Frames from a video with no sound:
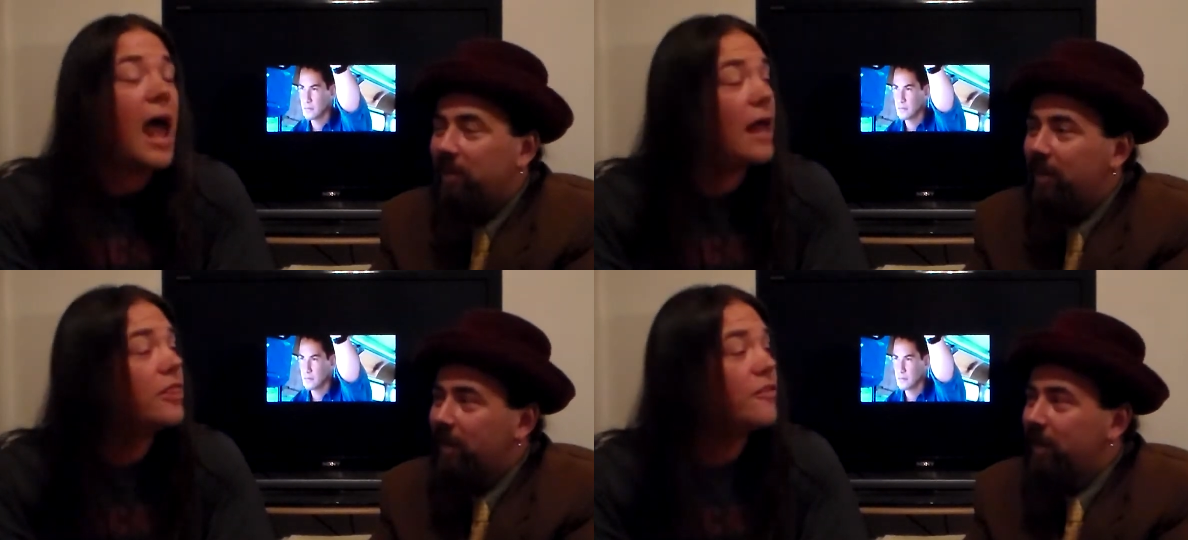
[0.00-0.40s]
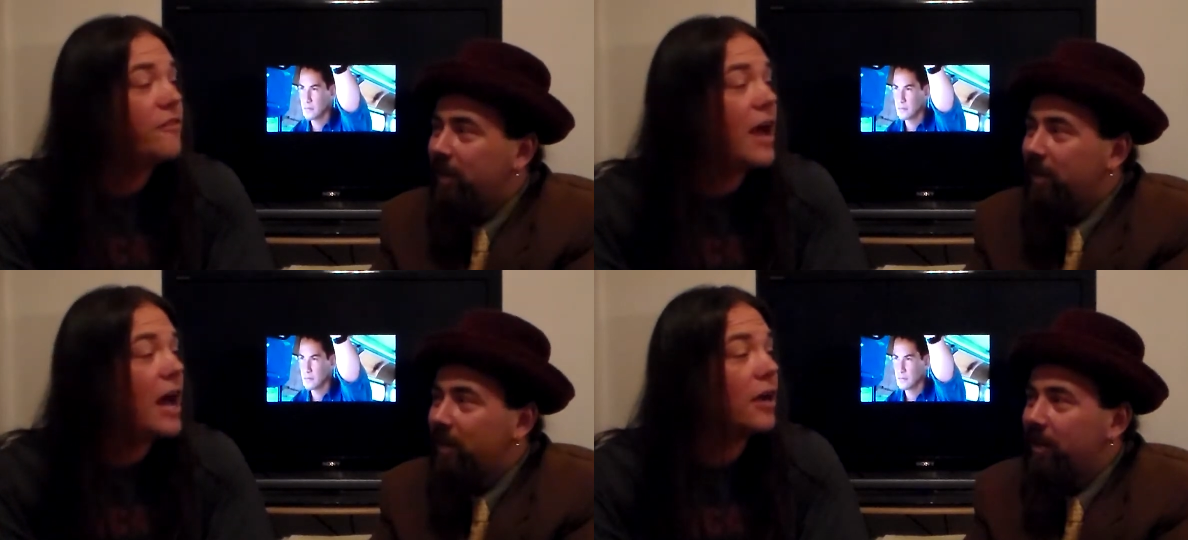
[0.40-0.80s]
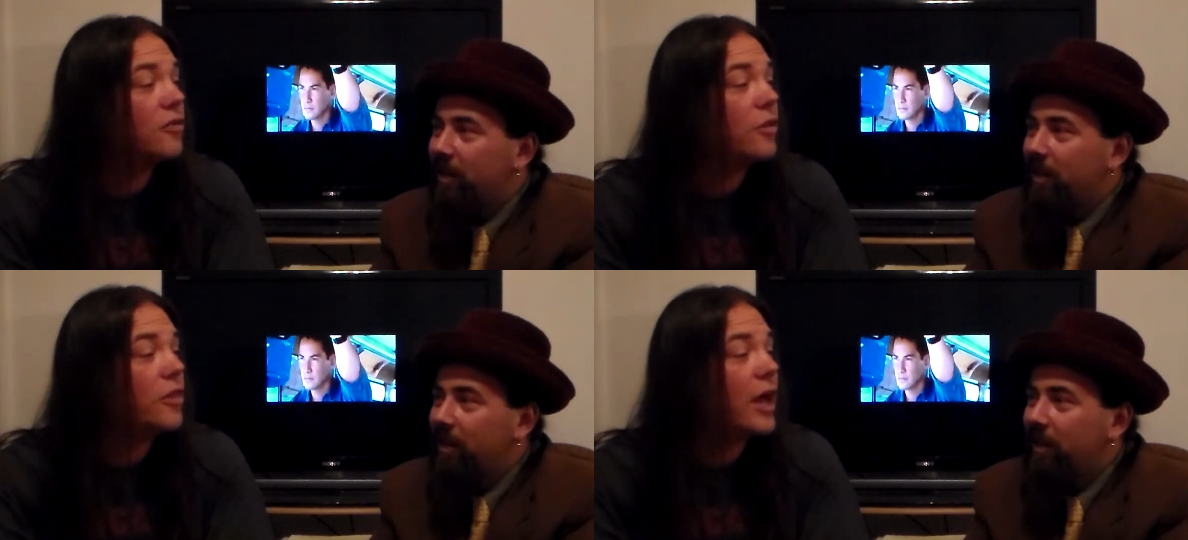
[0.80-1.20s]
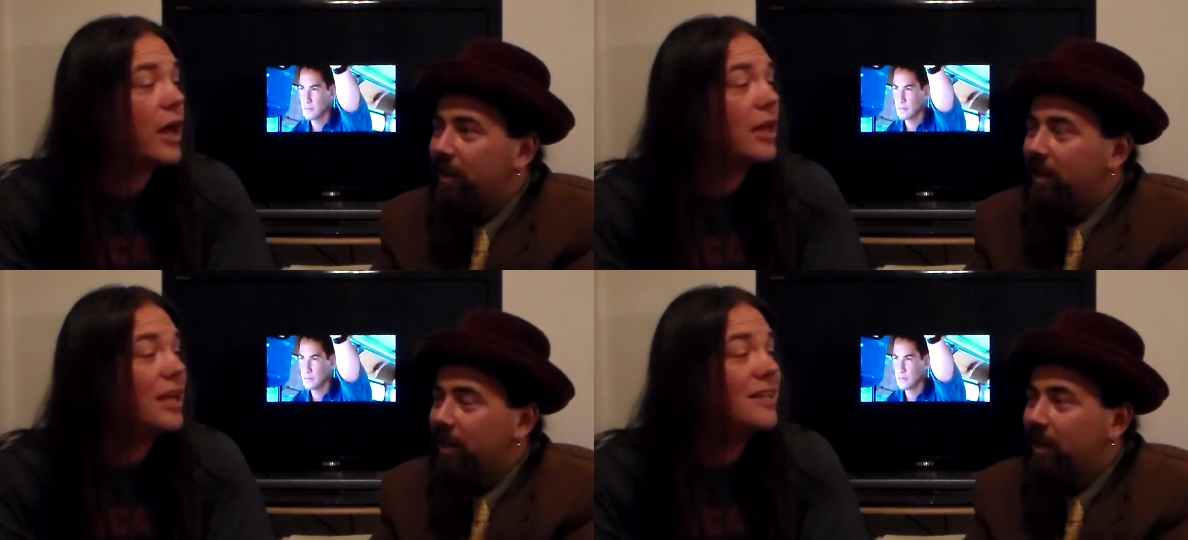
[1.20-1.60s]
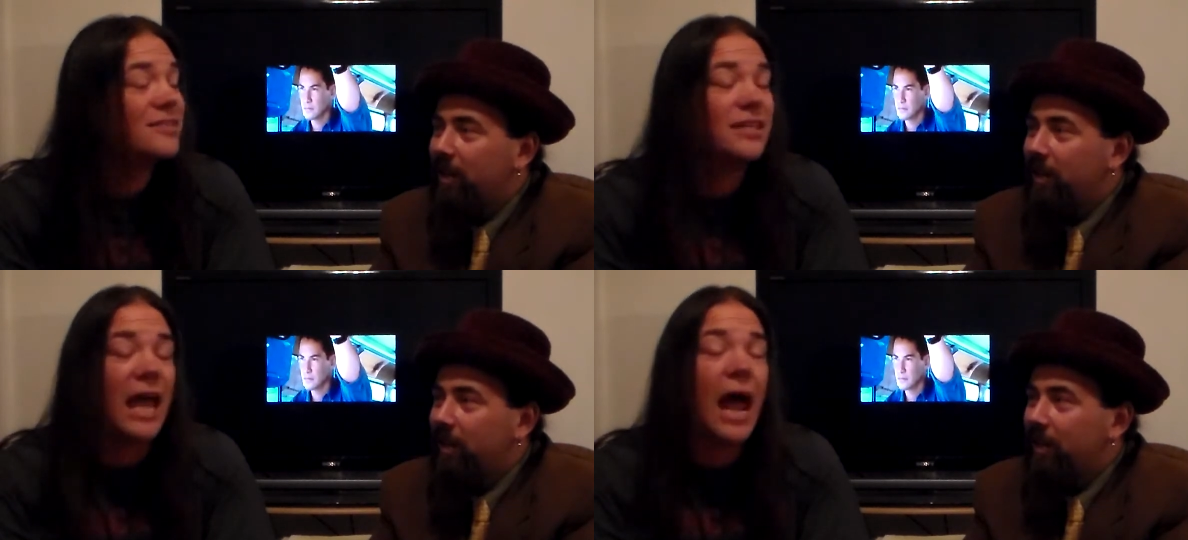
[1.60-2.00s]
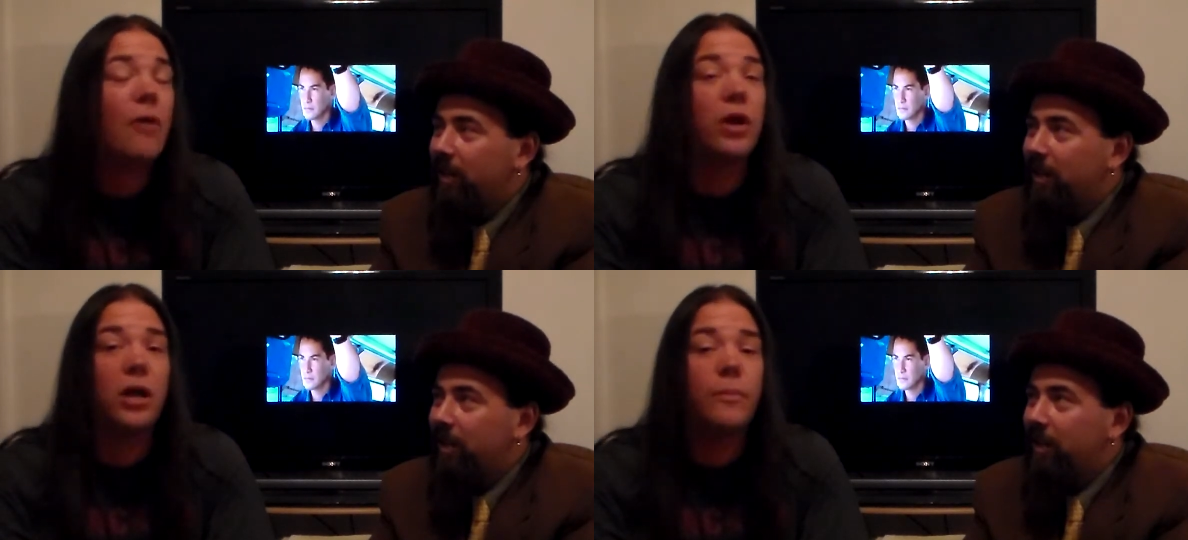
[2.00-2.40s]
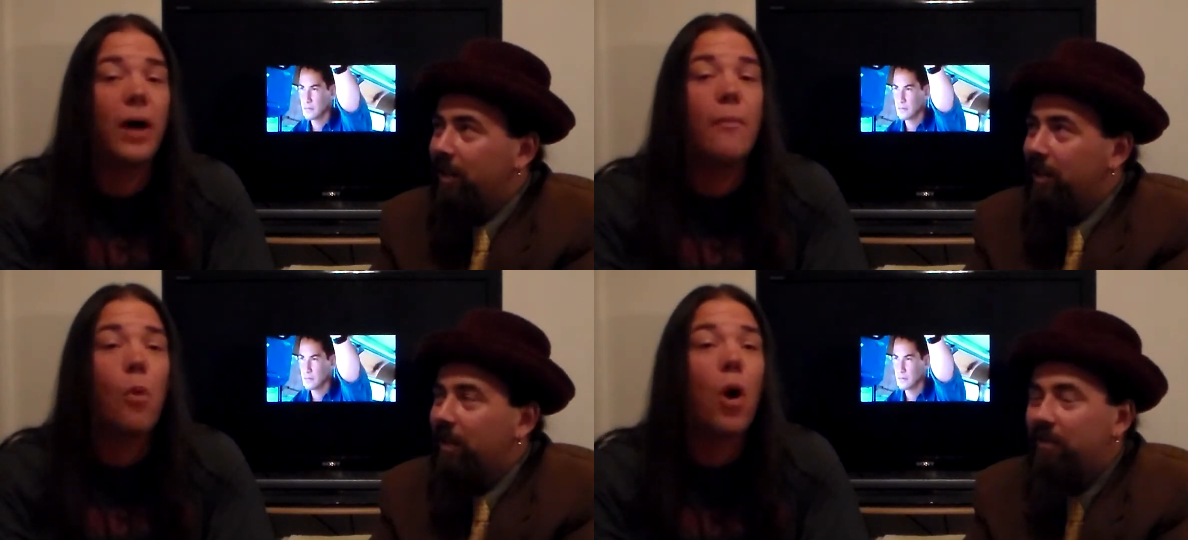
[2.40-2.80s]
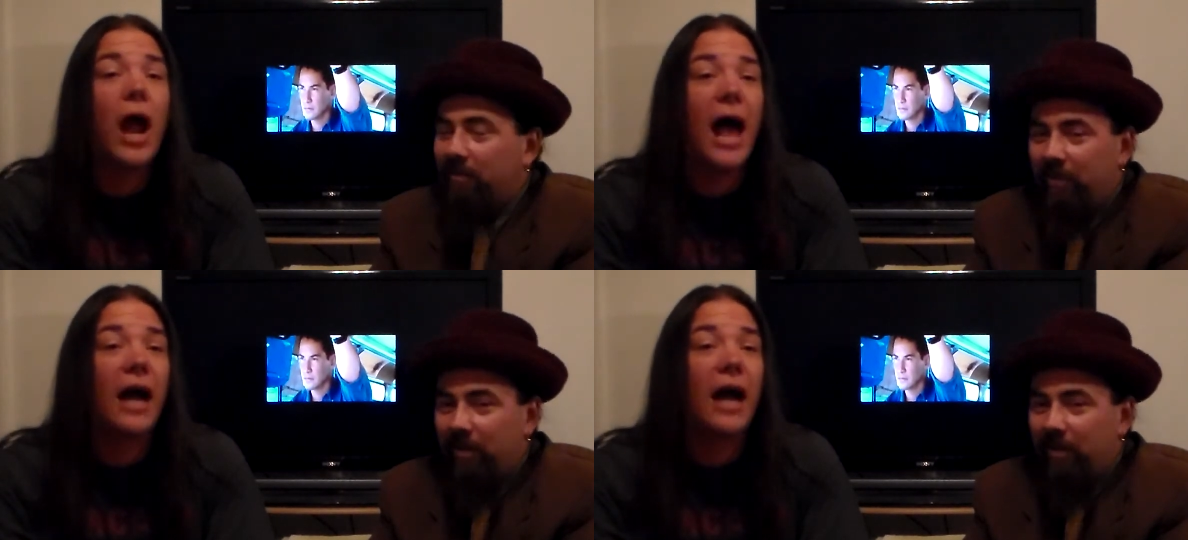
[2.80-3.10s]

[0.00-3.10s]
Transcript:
Speaker 1: and the fact that he's carried by more